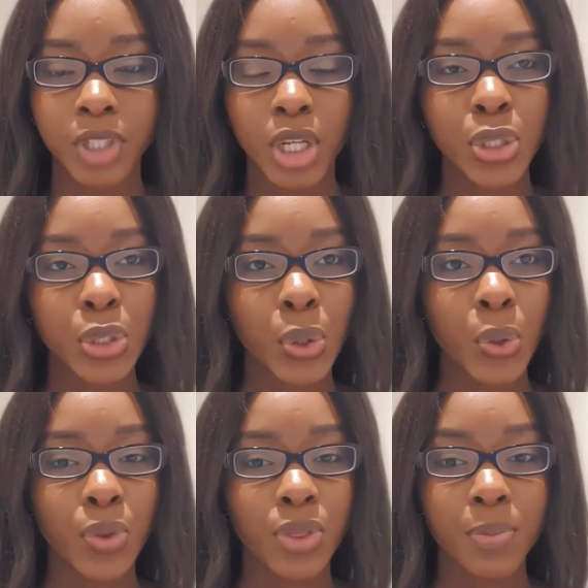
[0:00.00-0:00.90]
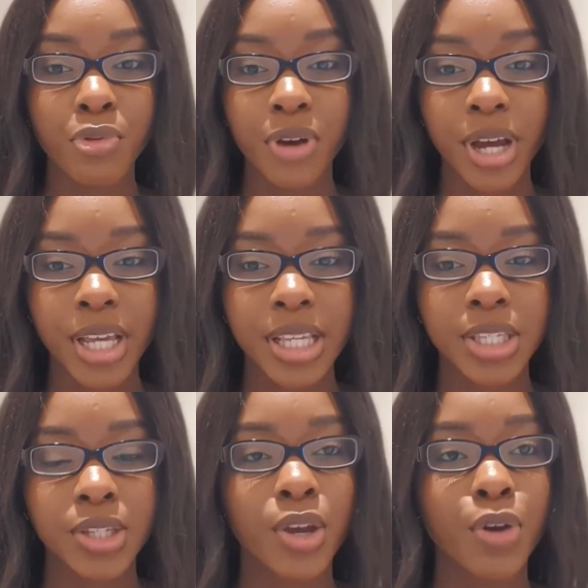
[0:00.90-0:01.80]
so the
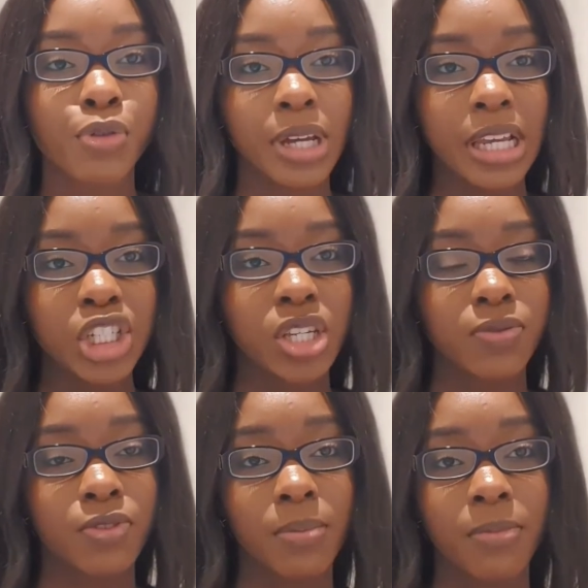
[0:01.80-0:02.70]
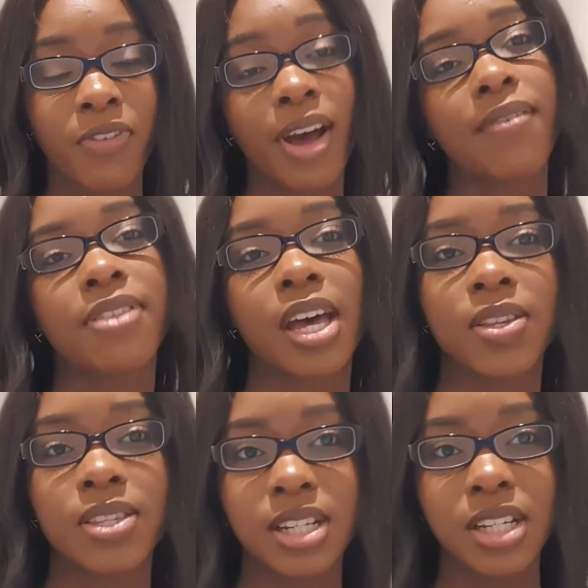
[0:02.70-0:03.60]
price ranges from
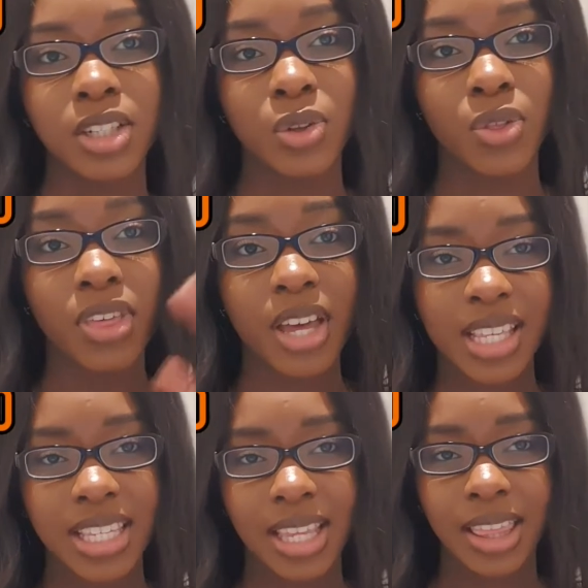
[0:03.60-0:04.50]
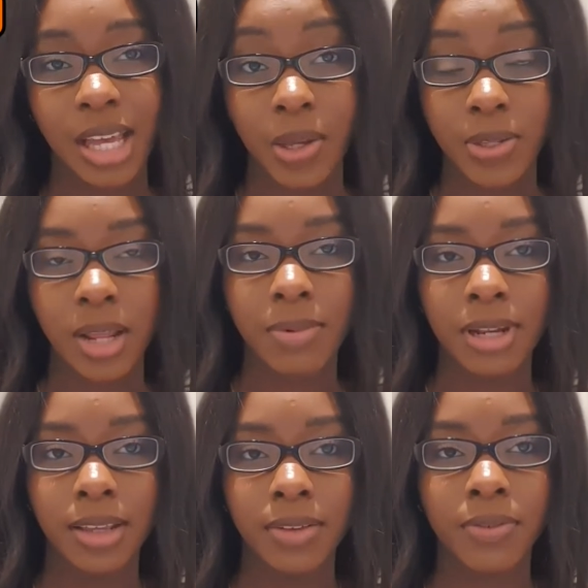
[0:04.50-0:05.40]
5,000 to 13,000, I
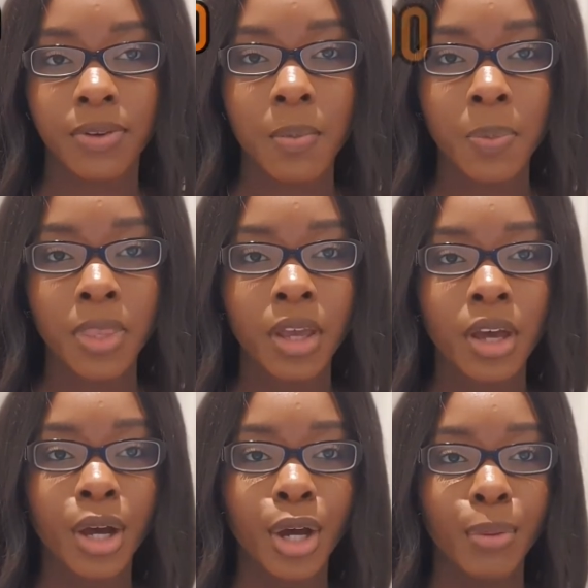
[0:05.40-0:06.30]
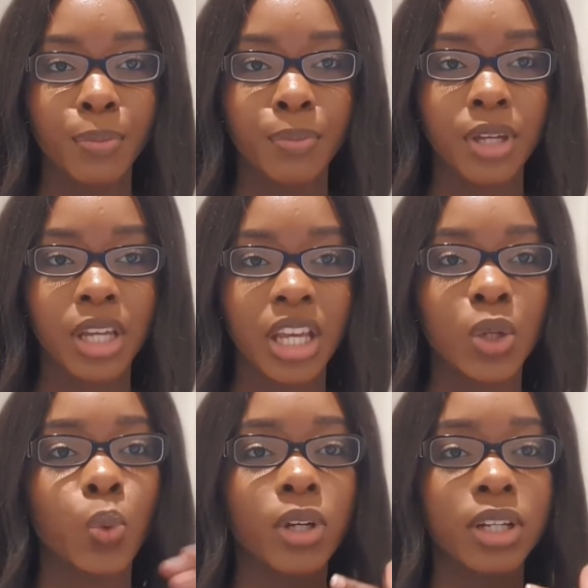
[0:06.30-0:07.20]
believe. It
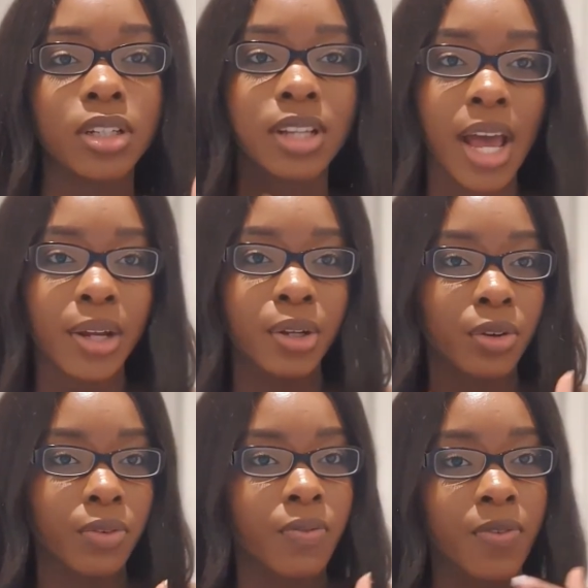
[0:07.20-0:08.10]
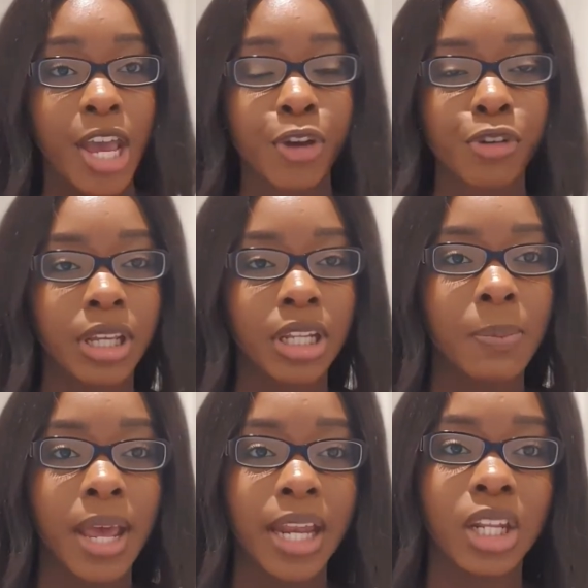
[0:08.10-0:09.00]
would kind of vary
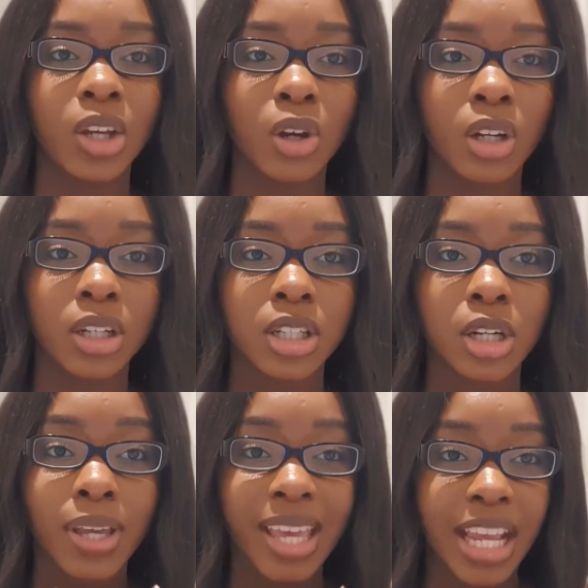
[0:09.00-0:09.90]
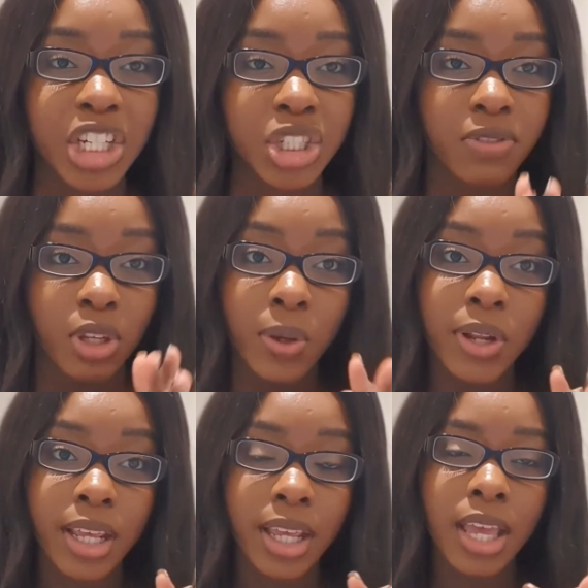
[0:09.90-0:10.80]
depending on the location of the
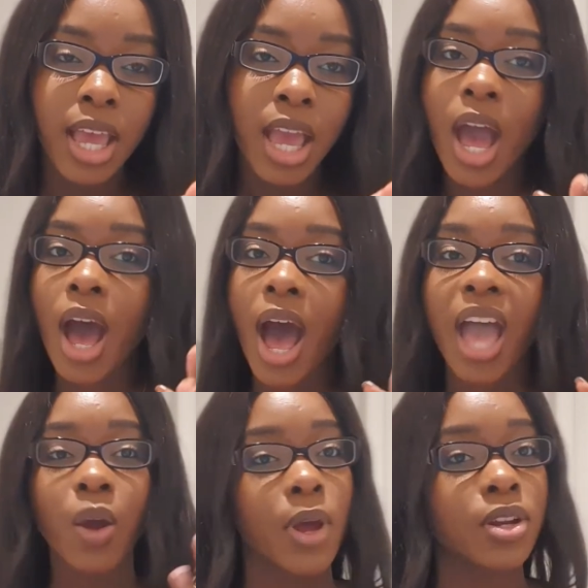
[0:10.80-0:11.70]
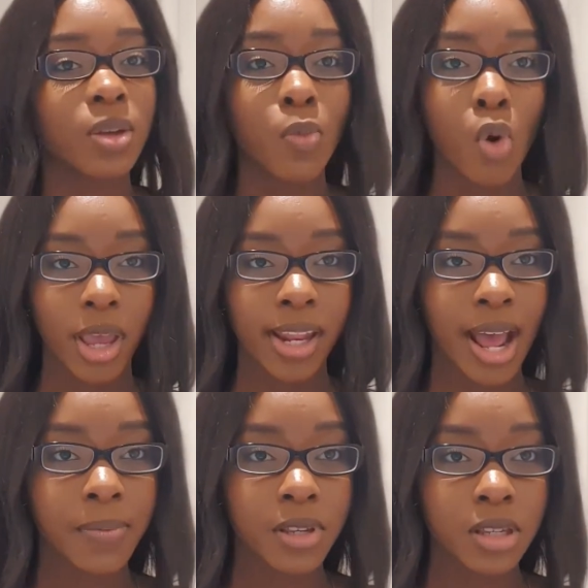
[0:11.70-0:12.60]
uni. I went to the Moorgate
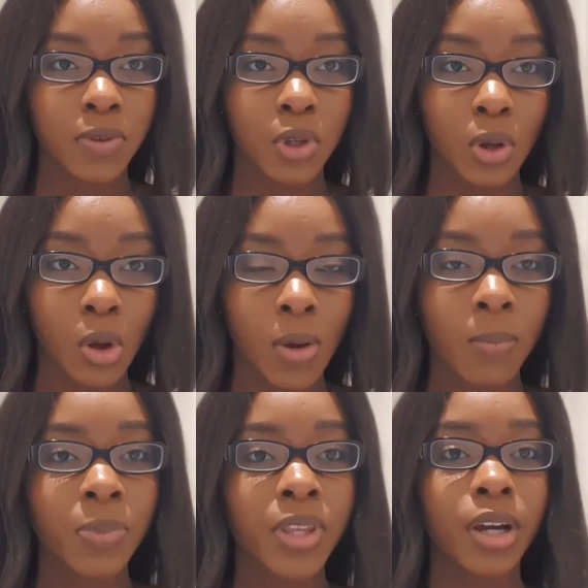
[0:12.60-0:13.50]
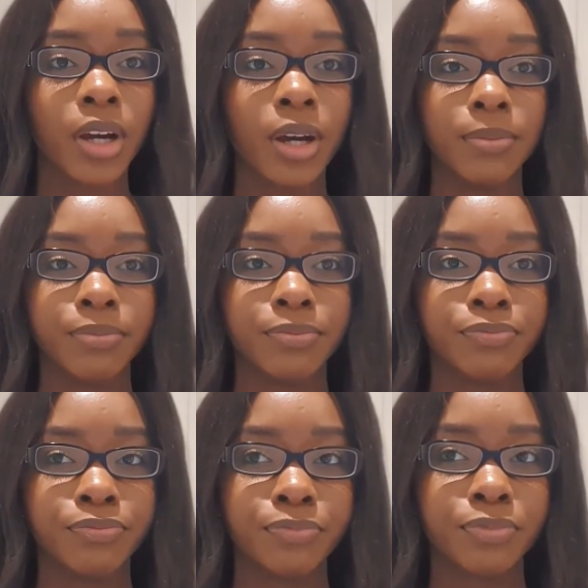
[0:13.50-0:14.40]
campus of ULAW,
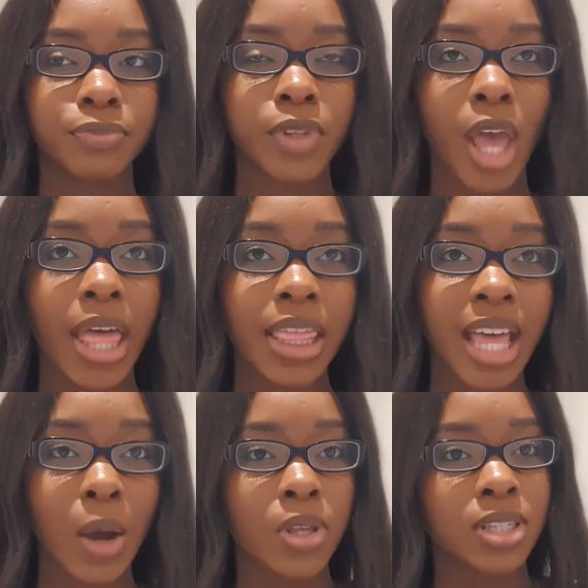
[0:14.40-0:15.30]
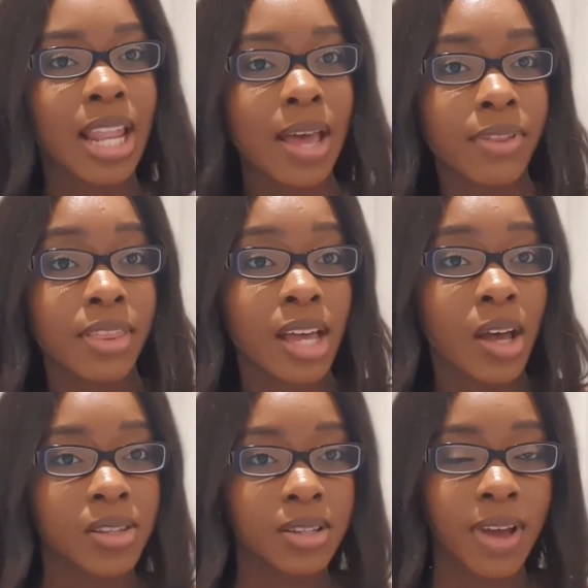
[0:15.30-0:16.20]
and that was
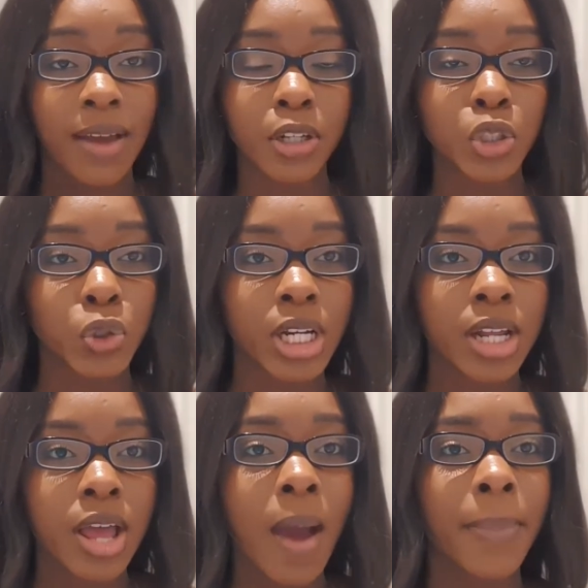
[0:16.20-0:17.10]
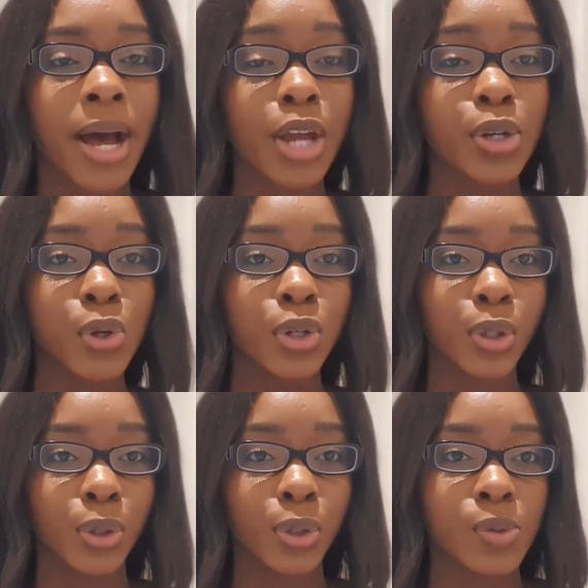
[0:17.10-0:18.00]
11,500. But I do
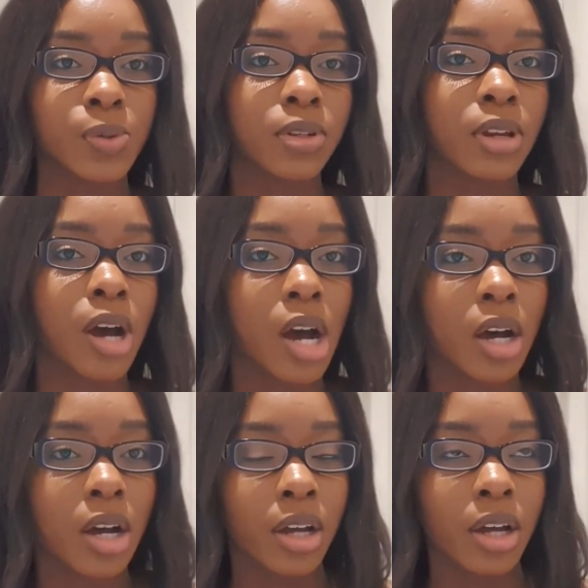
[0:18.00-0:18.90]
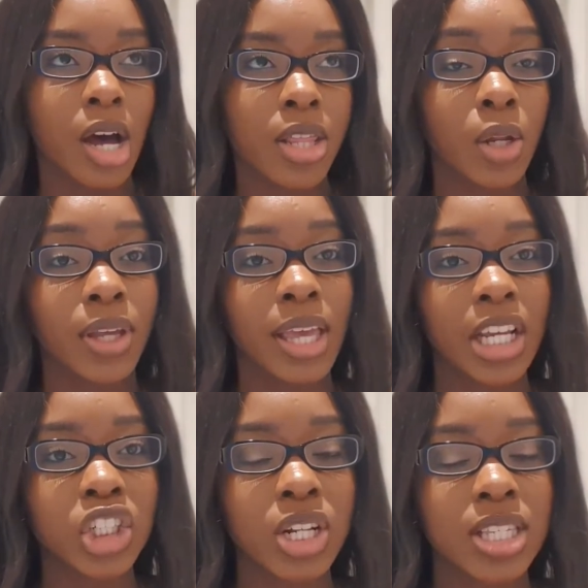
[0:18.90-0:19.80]
know other
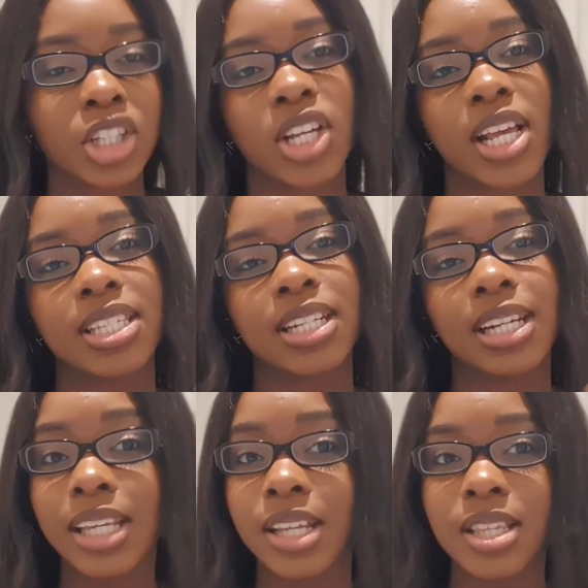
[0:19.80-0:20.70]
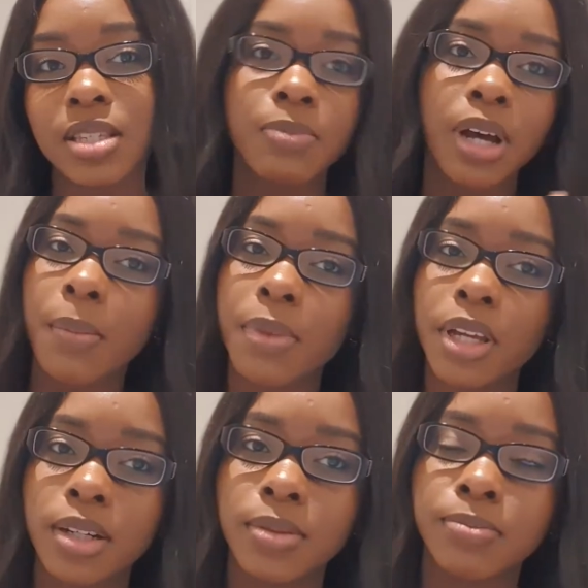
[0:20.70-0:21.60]
locations such as Leeds,
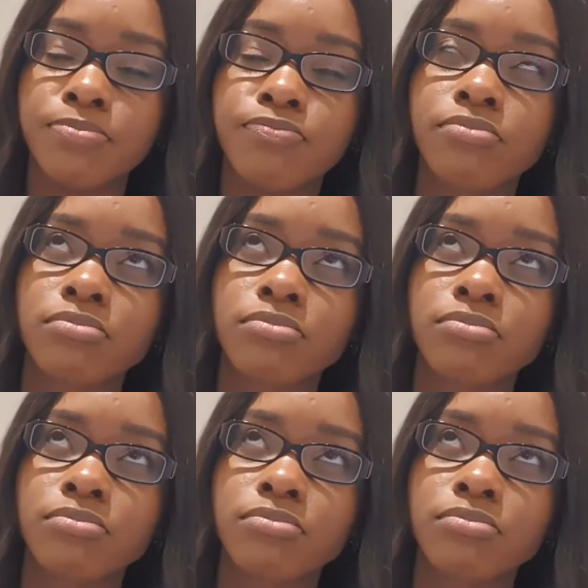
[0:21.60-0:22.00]
Birmingham,